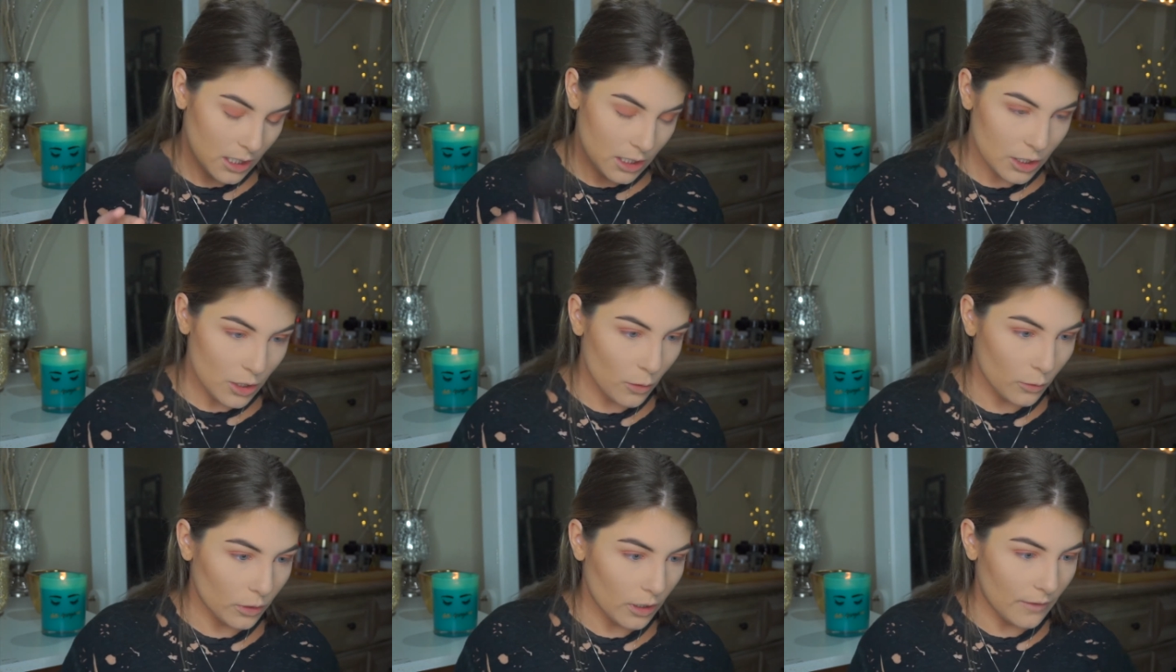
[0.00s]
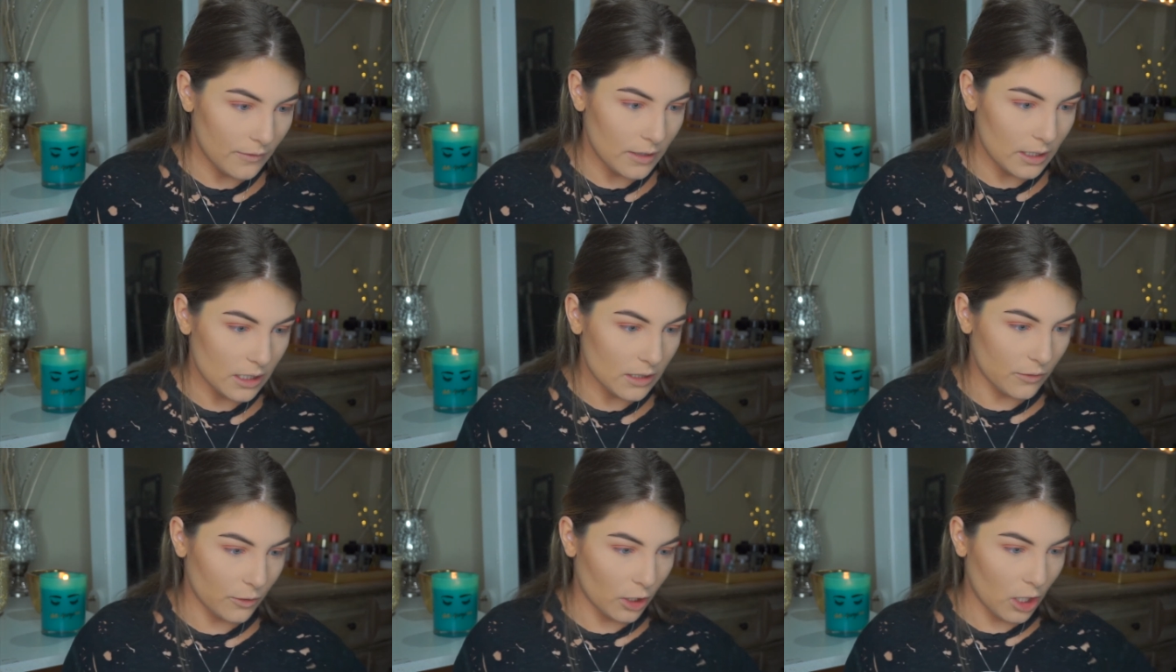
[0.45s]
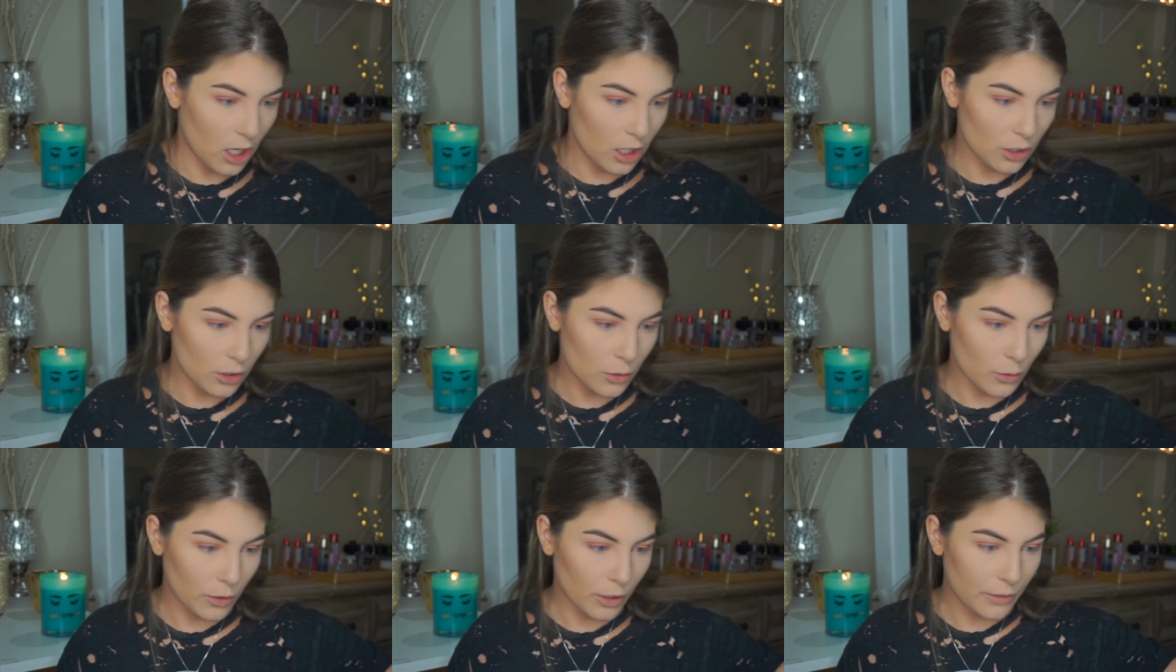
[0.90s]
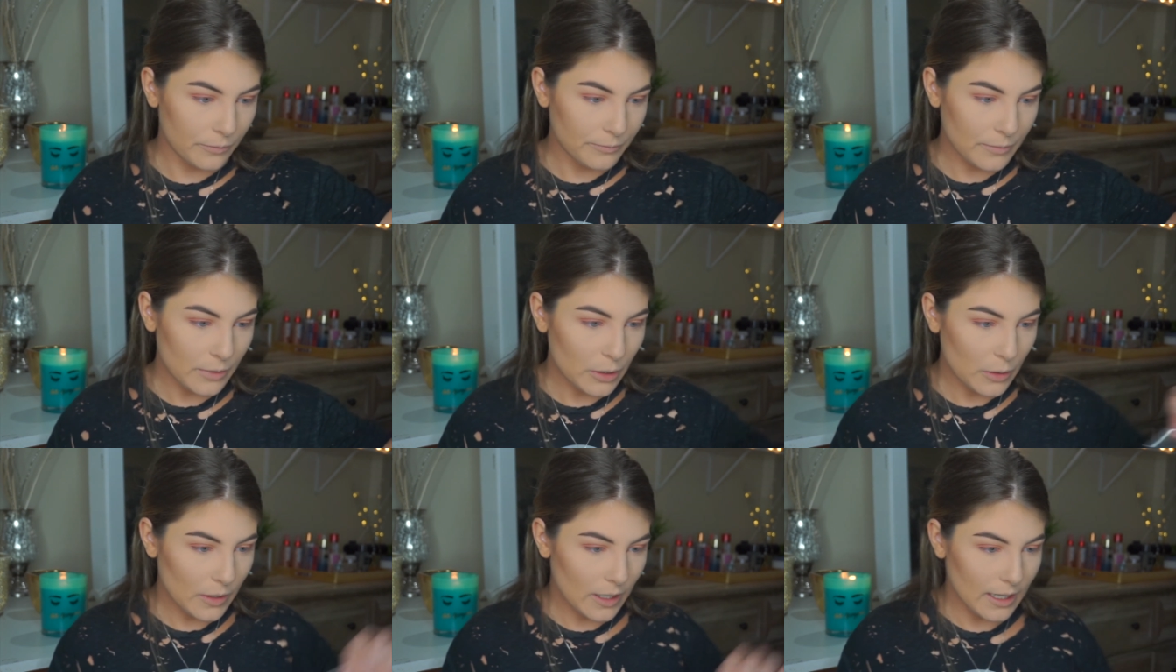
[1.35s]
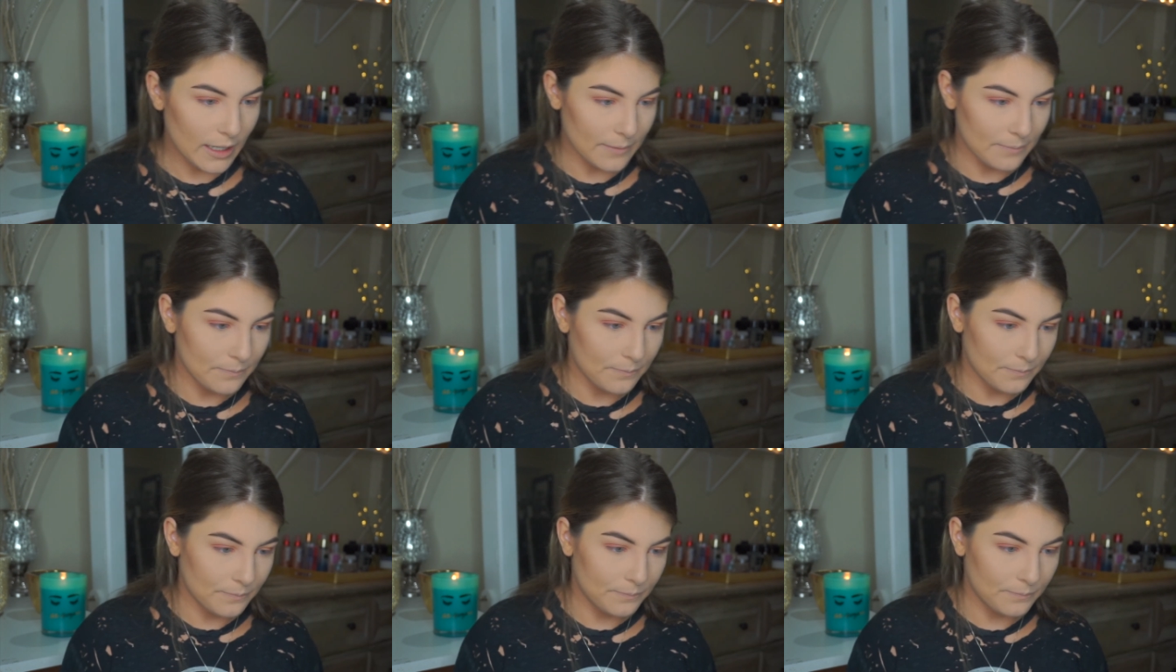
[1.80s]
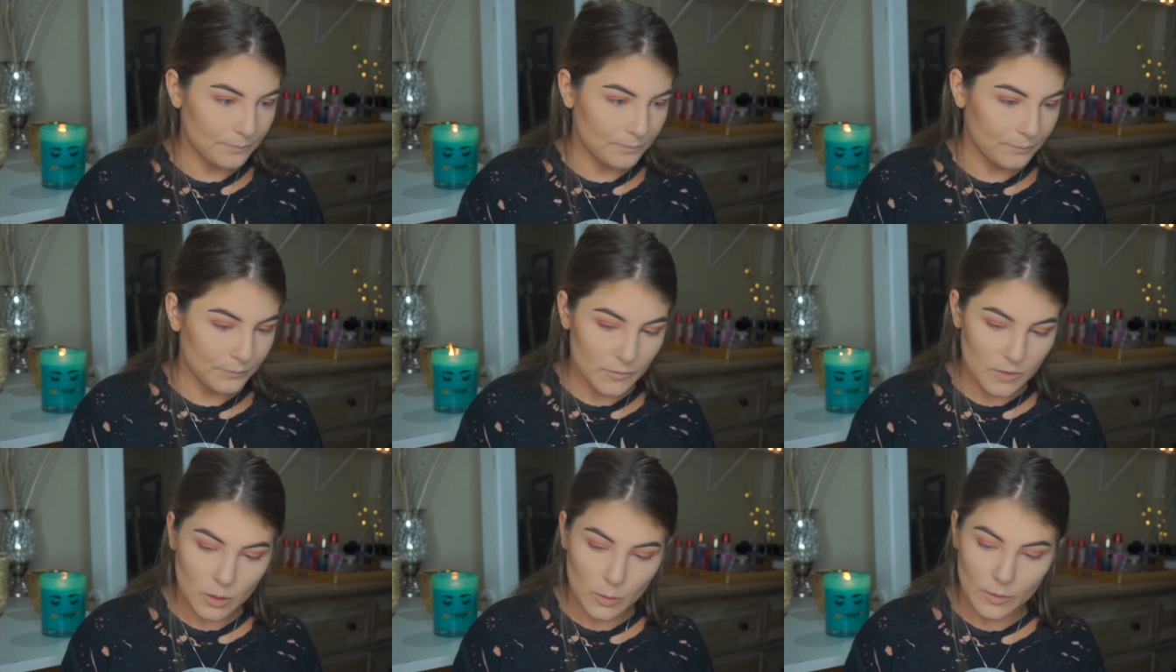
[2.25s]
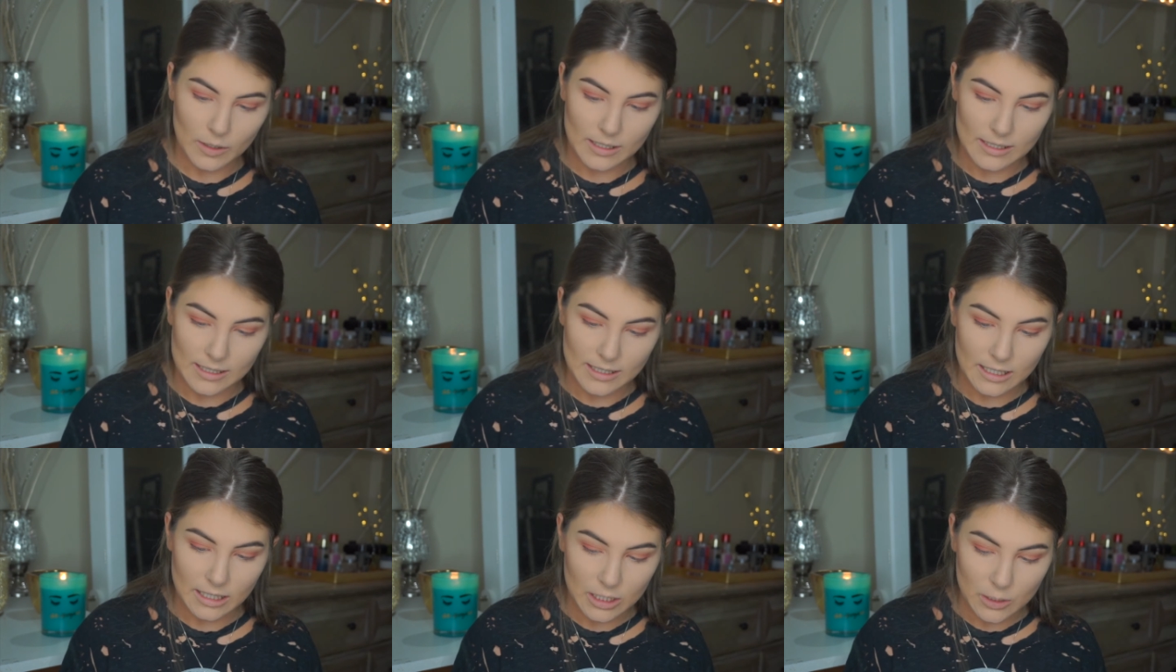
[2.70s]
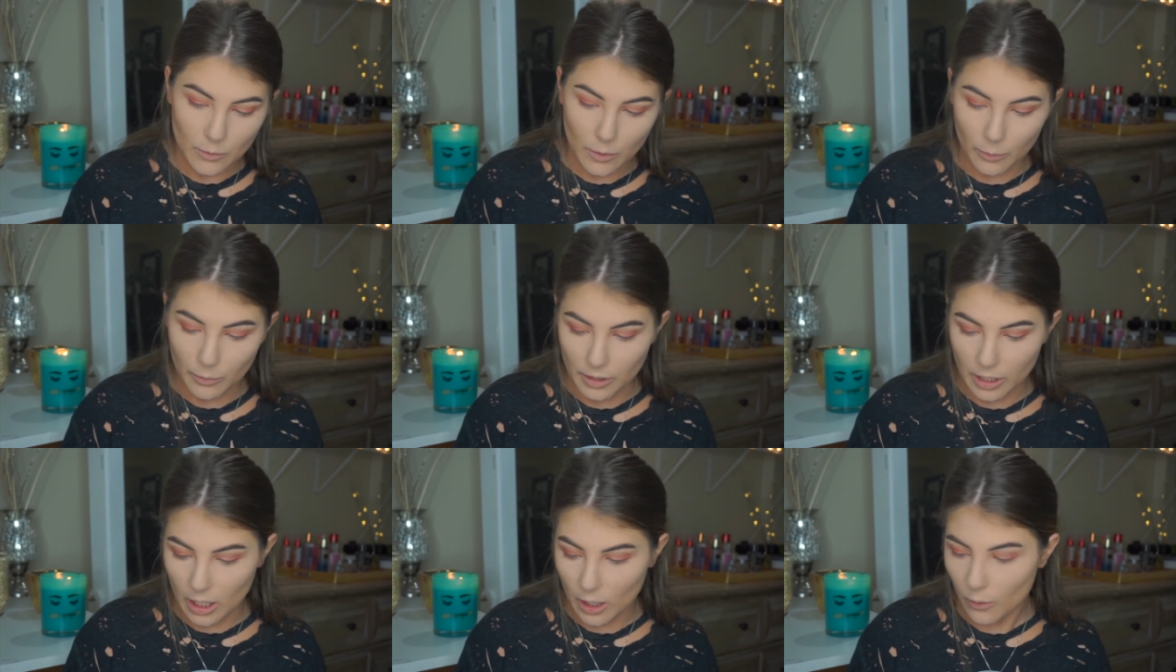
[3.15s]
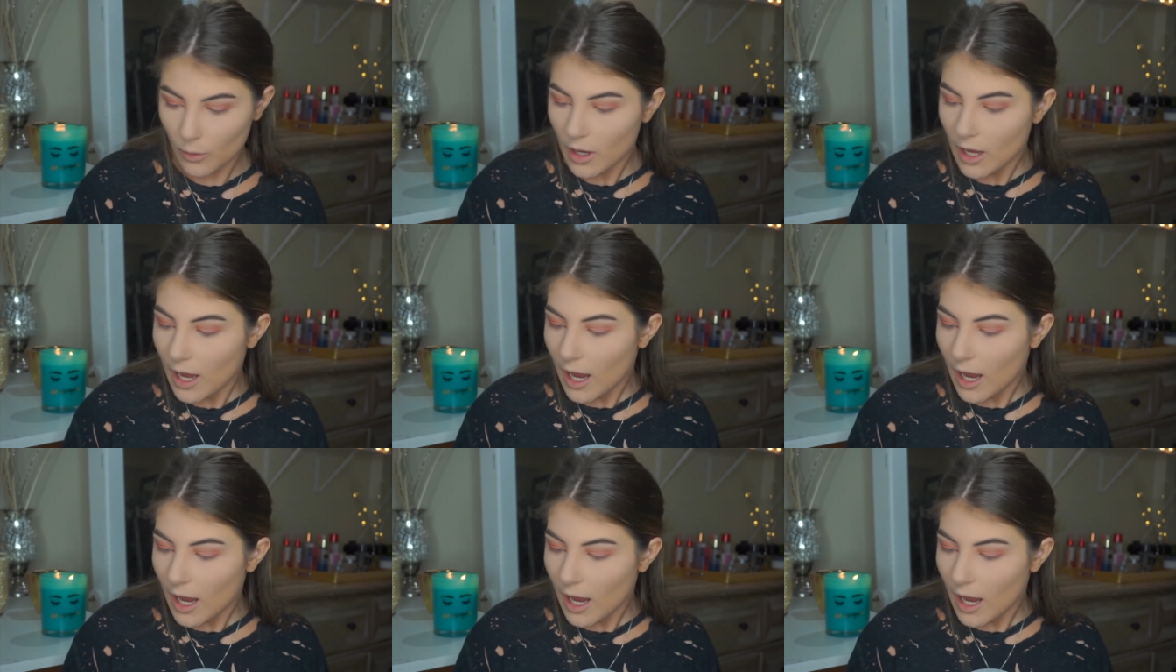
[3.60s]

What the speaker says: Don't love this for contour. Okay, so we're going to stick to what we know.